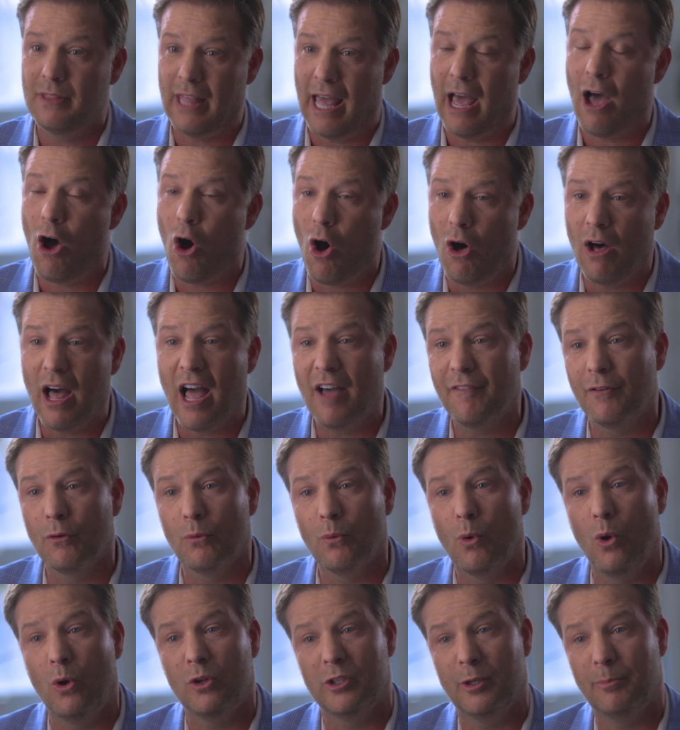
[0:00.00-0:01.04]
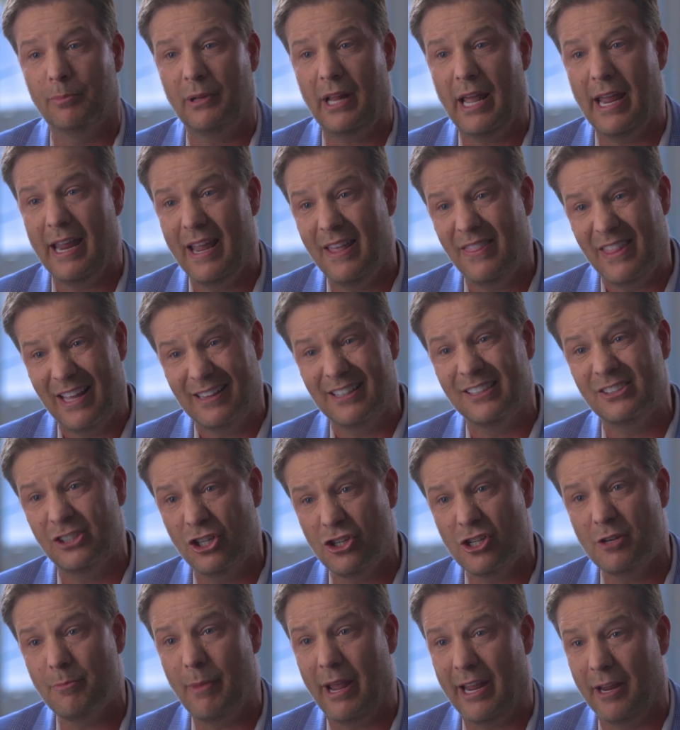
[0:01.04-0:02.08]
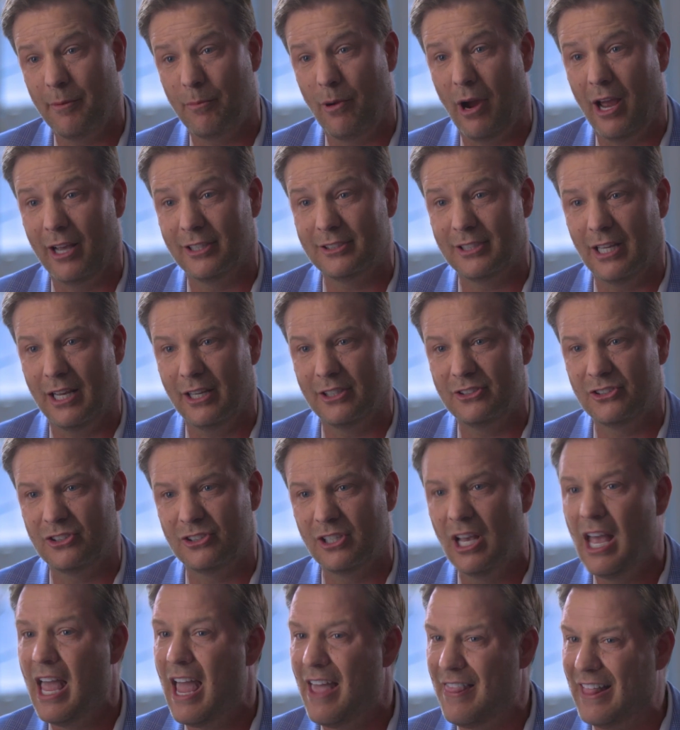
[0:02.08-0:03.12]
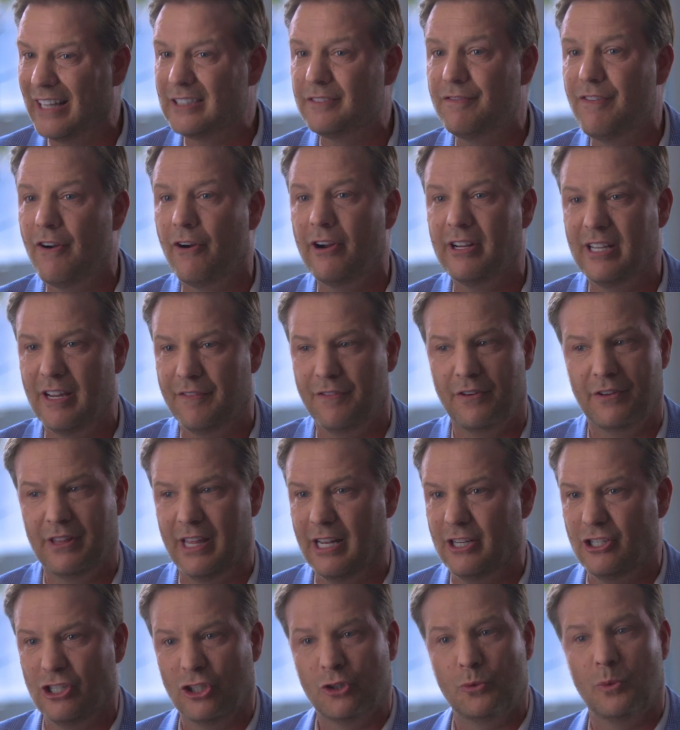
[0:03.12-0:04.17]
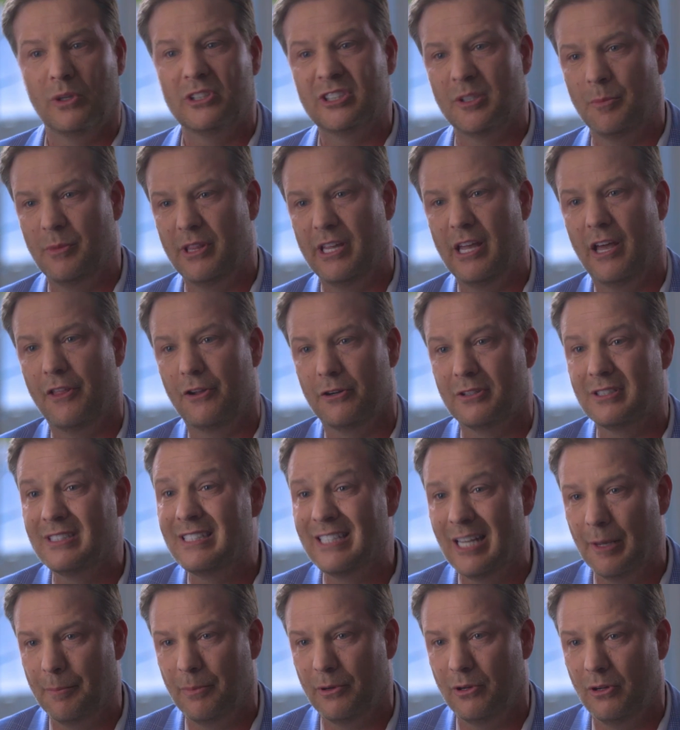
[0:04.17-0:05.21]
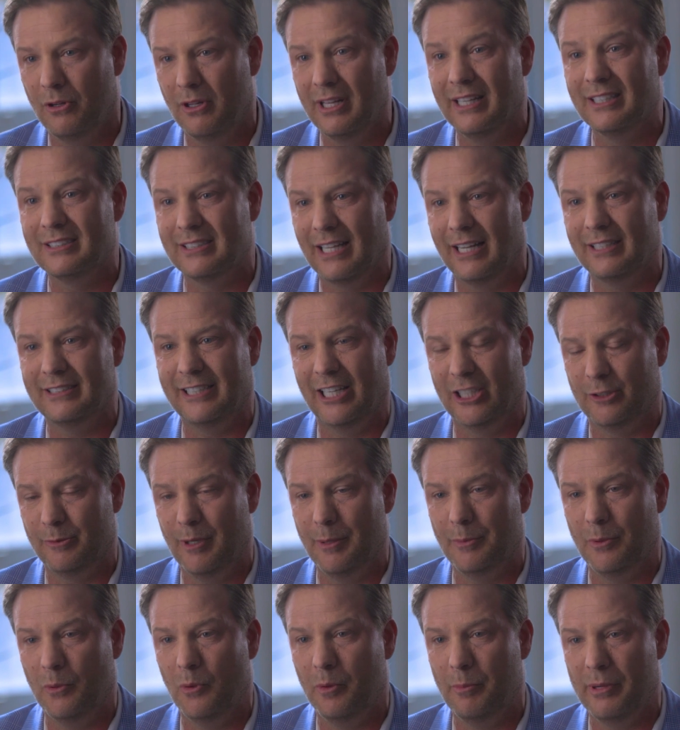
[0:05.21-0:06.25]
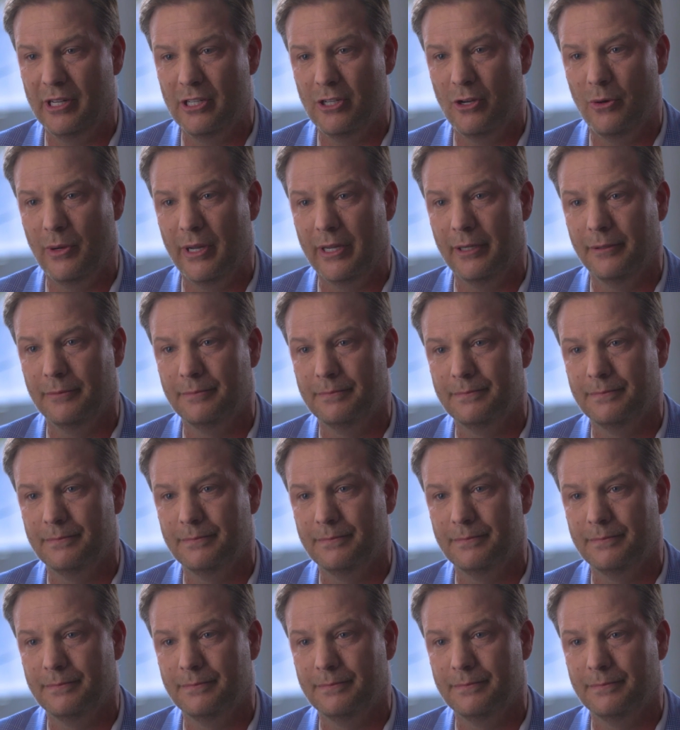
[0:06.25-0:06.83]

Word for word: that all have a role to play in that decision-making process. And that's very different than just what some of the other typical inside salespeople would be doing.